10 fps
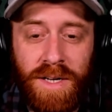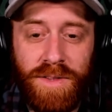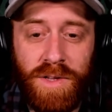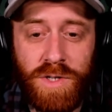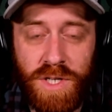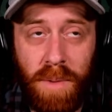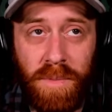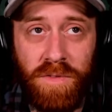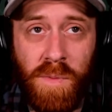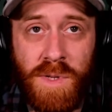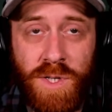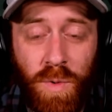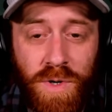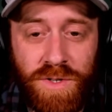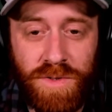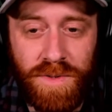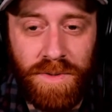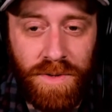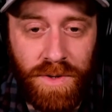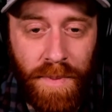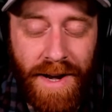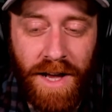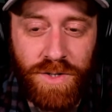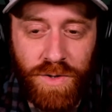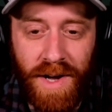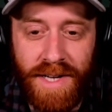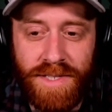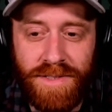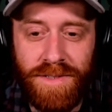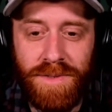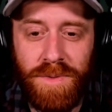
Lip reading: They're just coming from a source you may not trust,